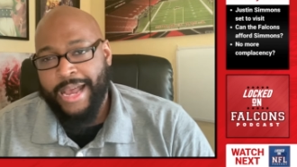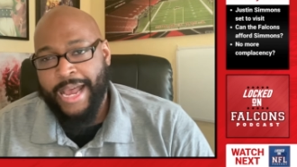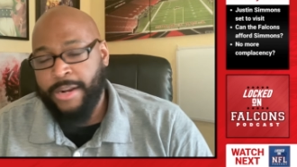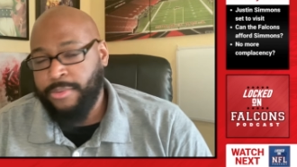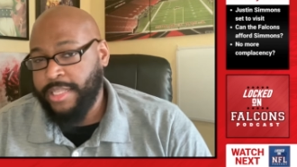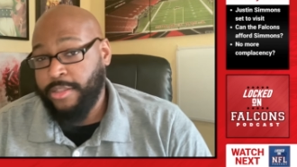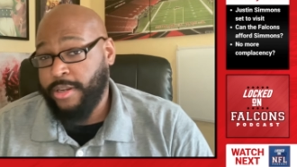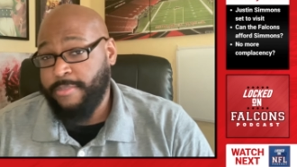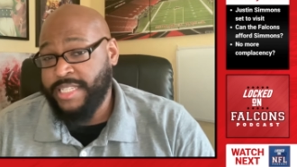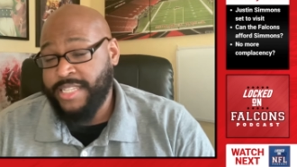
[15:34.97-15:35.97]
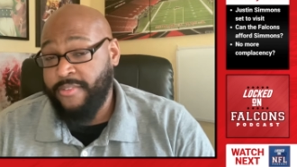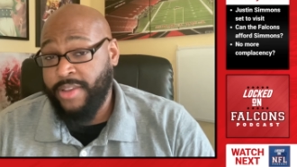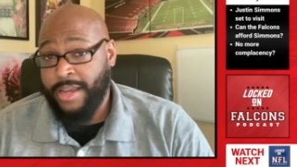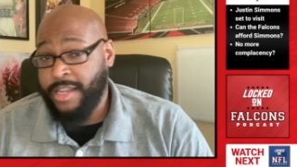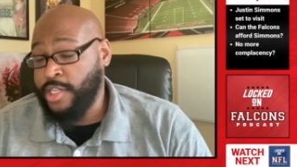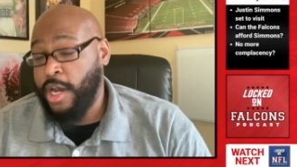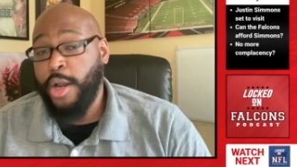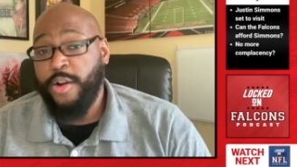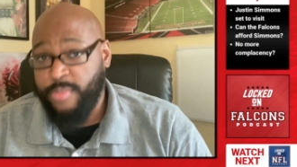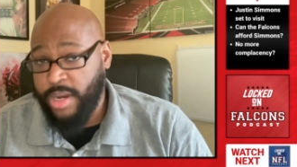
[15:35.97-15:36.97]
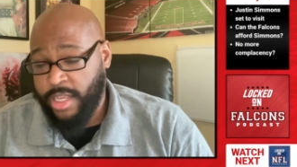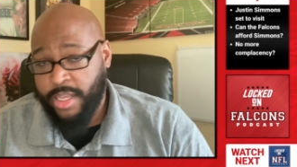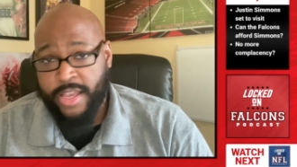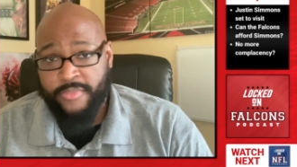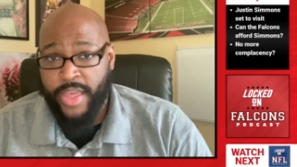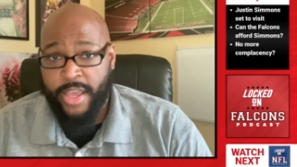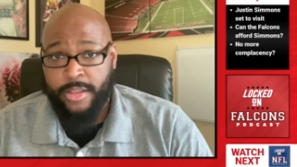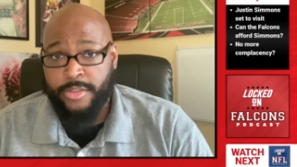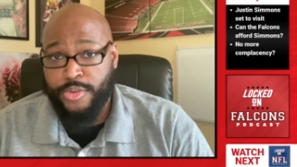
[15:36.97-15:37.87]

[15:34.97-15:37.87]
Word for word: I don't think they're going to be saving a ton of money if they